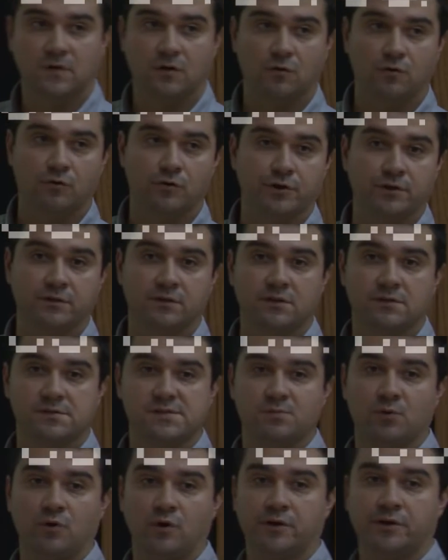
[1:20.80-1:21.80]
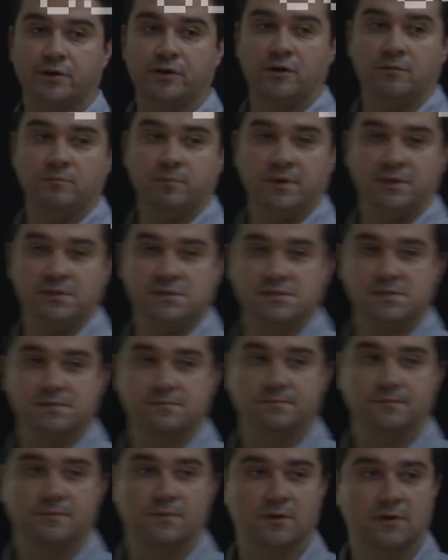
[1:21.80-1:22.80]
Or in the smaller companies
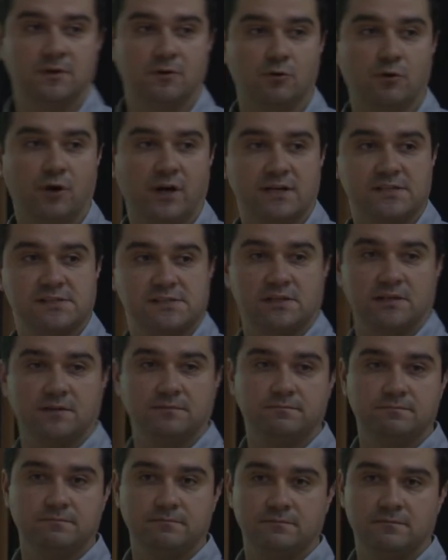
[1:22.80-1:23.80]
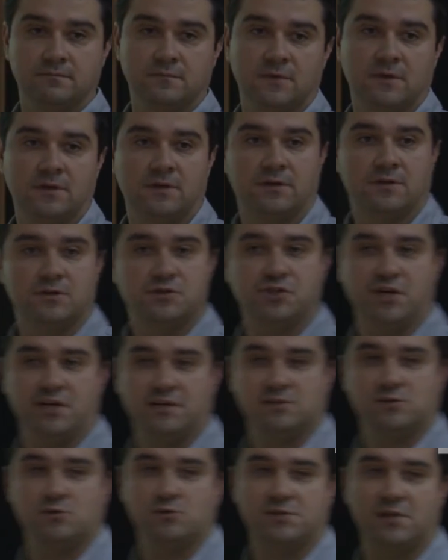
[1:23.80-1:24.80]
who has the
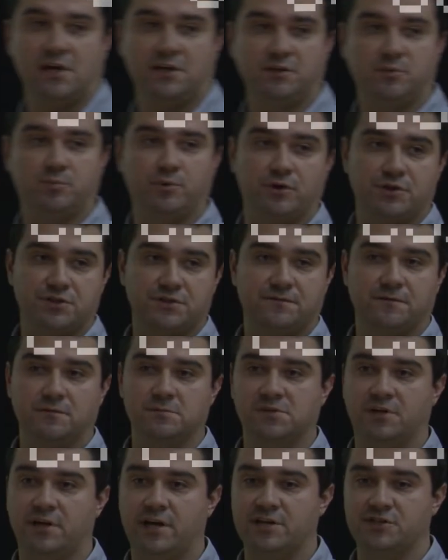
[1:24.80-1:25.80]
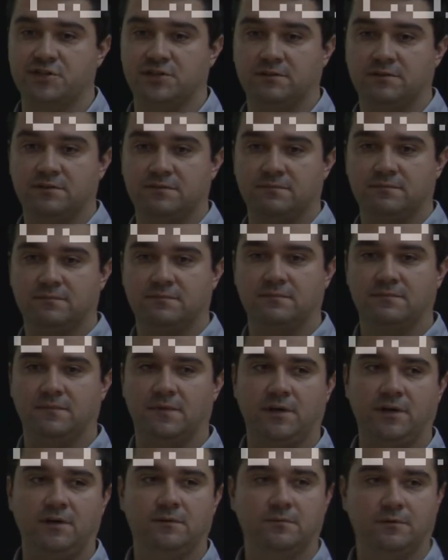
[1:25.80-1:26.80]
chance to start the project from scratch, and
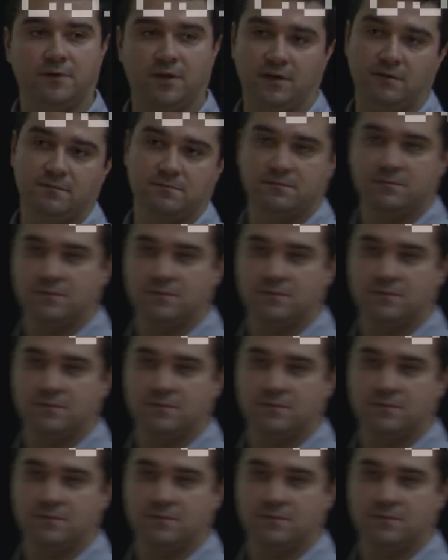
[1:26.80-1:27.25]
yeah, okay,